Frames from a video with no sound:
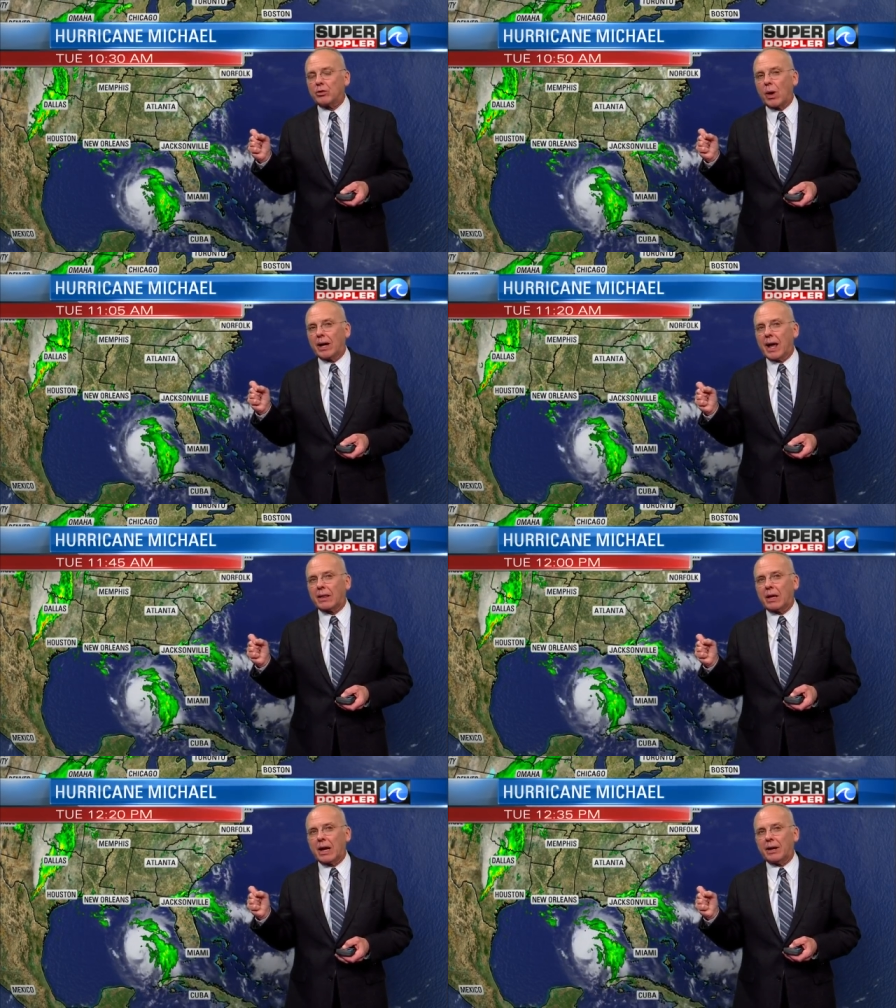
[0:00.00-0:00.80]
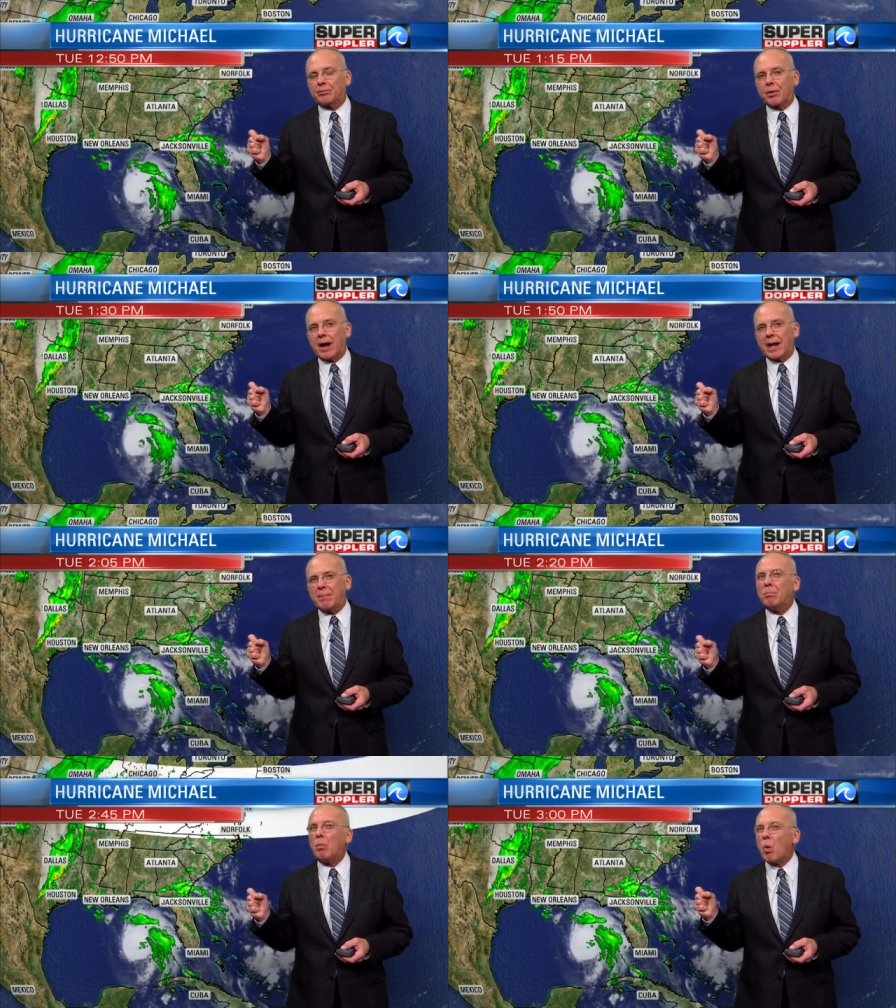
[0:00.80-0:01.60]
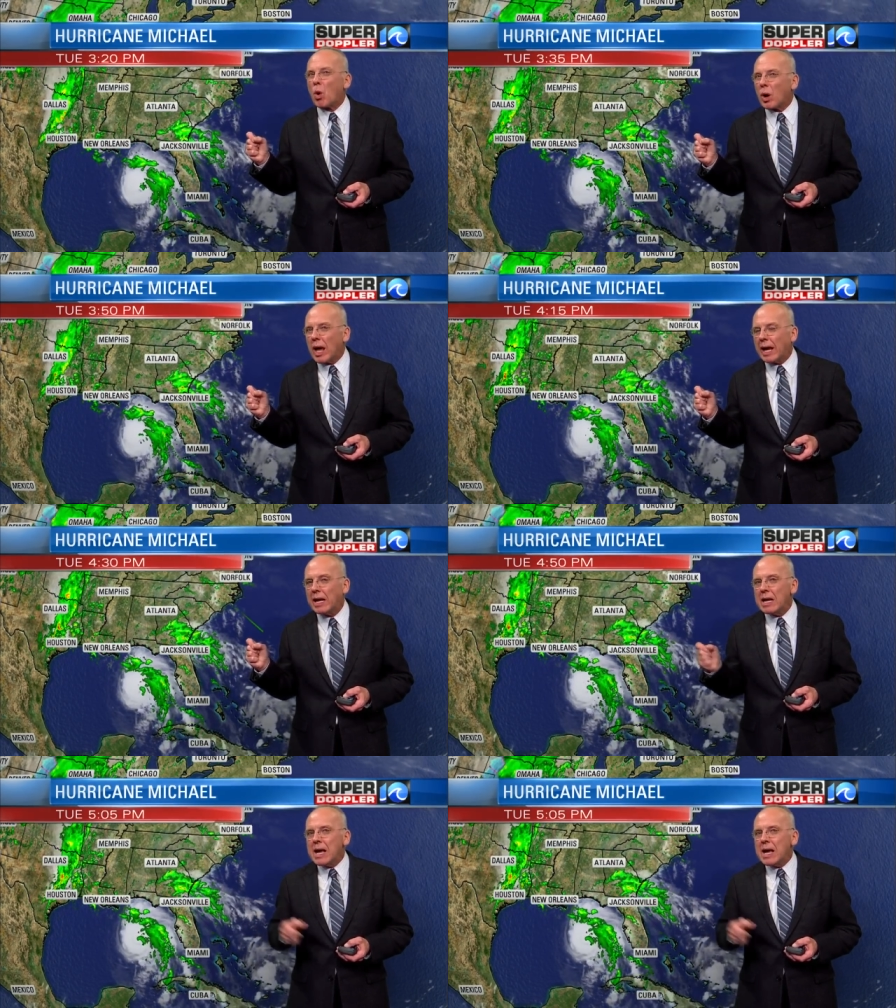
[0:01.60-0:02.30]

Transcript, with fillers: quite likely on Friday morning,